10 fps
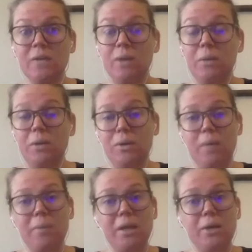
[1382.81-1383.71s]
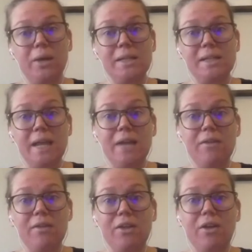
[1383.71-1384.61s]
we were up in Queensland,
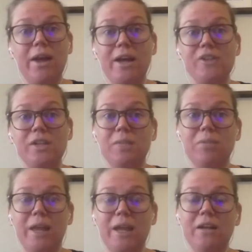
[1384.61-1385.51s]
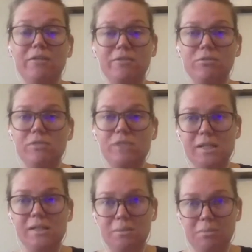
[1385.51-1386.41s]
that I actually played a full
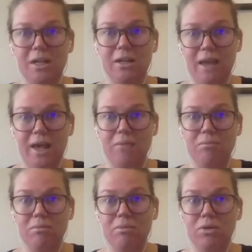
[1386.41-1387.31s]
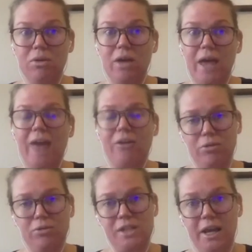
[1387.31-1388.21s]
60-minute game at
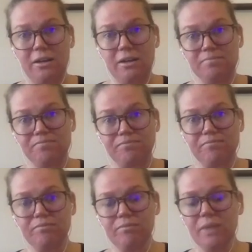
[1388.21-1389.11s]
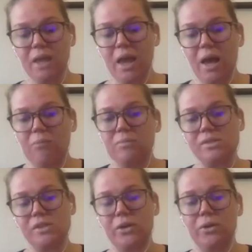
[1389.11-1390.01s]
goal attack.
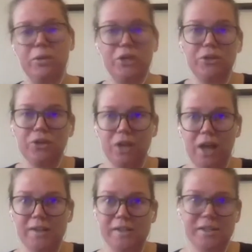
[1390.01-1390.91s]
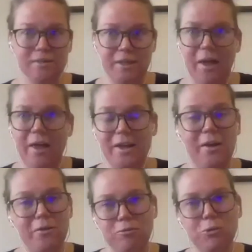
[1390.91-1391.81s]
So we utilised
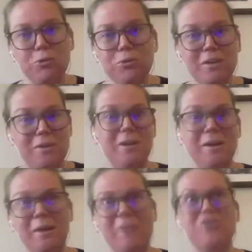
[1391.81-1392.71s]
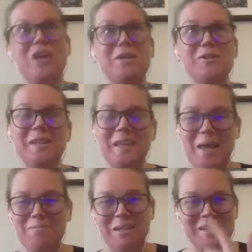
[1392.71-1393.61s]
another rule, and another change that
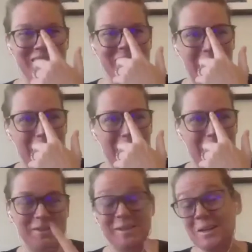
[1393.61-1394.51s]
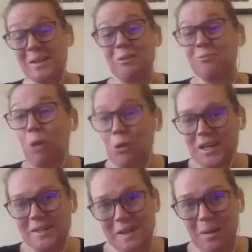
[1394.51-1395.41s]
came into the game was
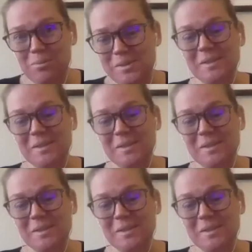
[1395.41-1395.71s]
rolling subs,